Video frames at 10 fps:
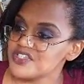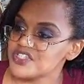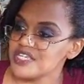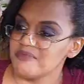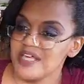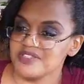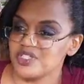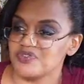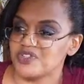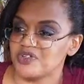she must
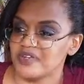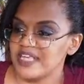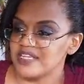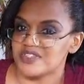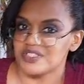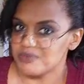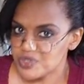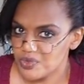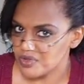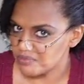have created some
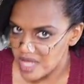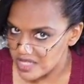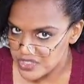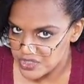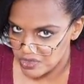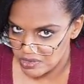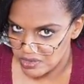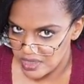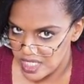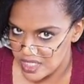sort of monster
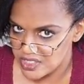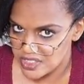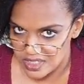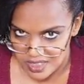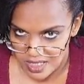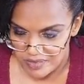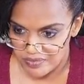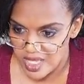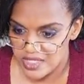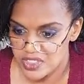in Selena.
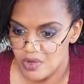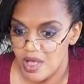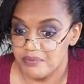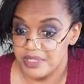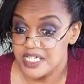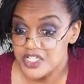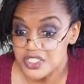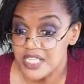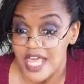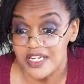And so, but
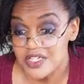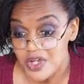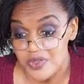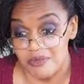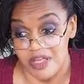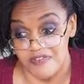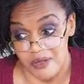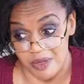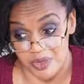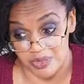initially I didn't know that my
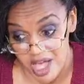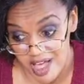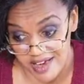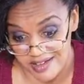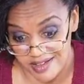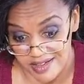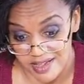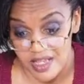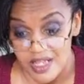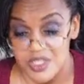family was behind it.
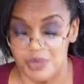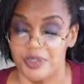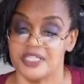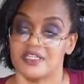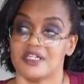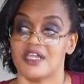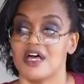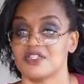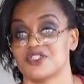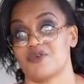To put a
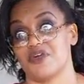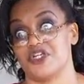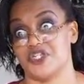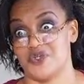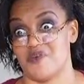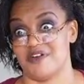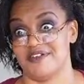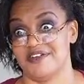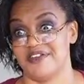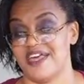long story short,
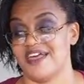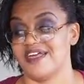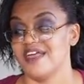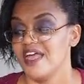okay,